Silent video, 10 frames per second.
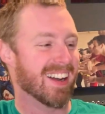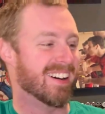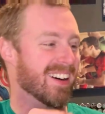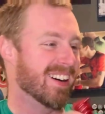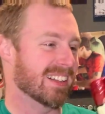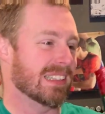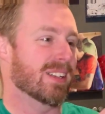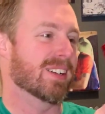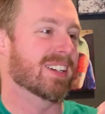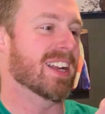oh
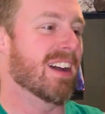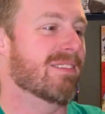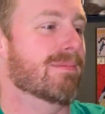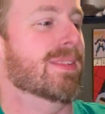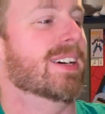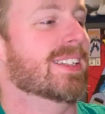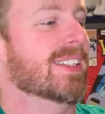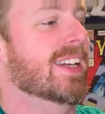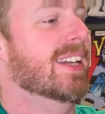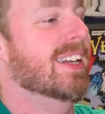Lord have
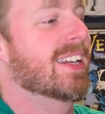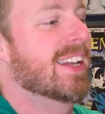mercy.